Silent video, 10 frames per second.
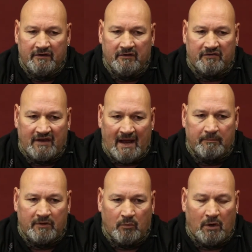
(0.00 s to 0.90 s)
to
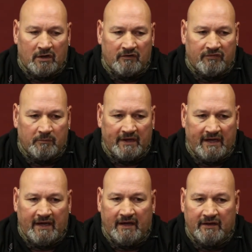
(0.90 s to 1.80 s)
stop the water from
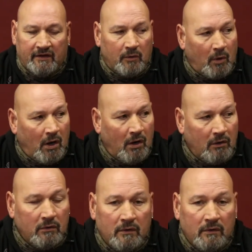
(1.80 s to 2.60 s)
leaking into the wall.